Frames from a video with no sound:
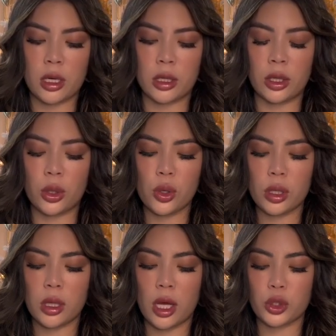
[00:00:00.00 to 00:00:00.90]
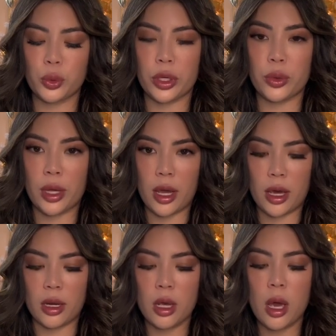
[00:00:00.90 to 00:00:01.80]
a little clutch where you
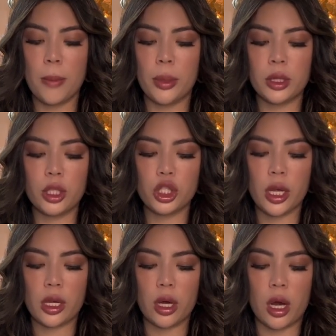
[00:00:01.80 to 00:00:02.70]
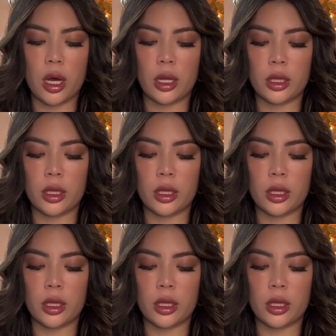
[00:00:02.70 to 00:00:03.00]
can put the chain on.